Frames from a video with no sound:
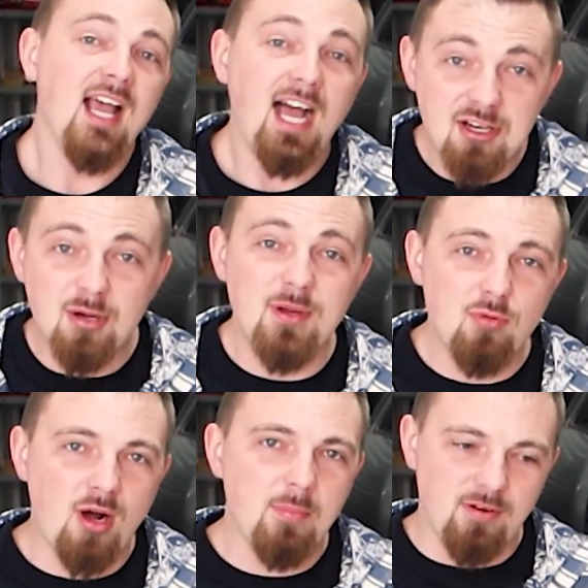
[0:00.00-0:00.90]
I could be
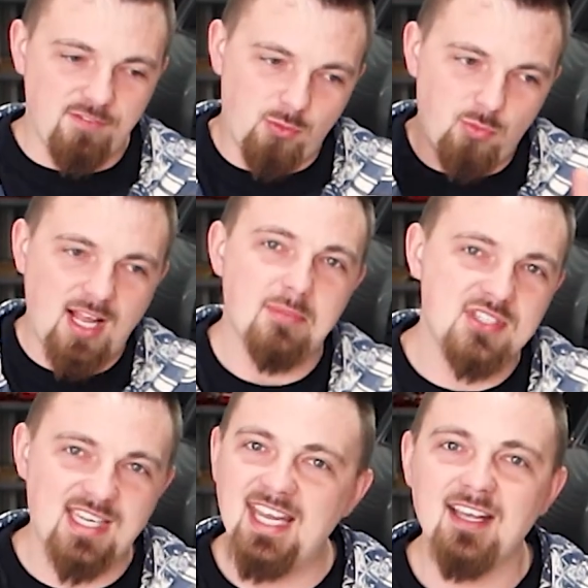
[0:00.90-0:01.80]
wrong, but from what I'm
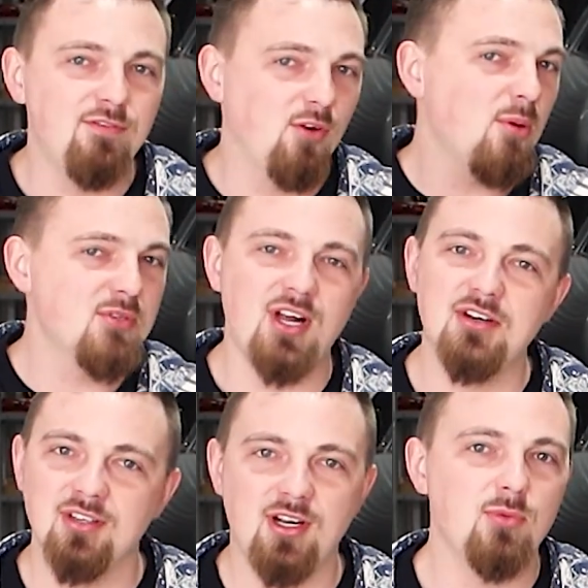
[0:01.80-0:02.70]
seeing and from what I'm
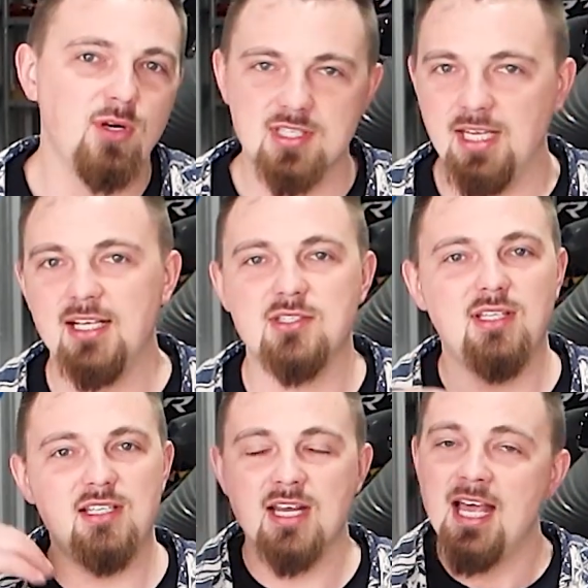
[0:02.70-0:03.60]
starting to learn once I get into
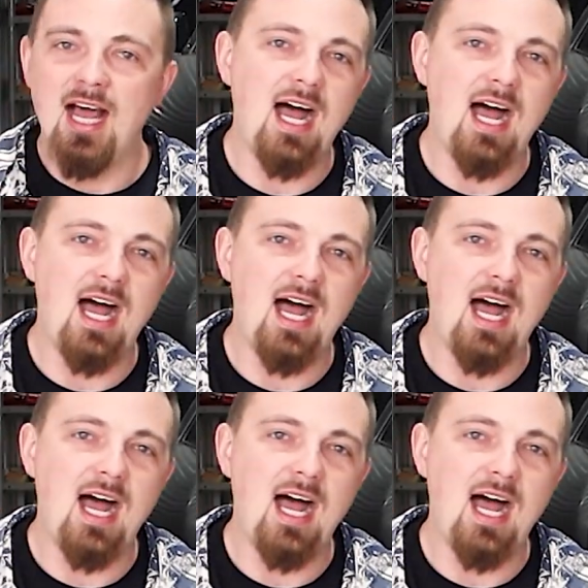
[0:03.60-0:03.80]
these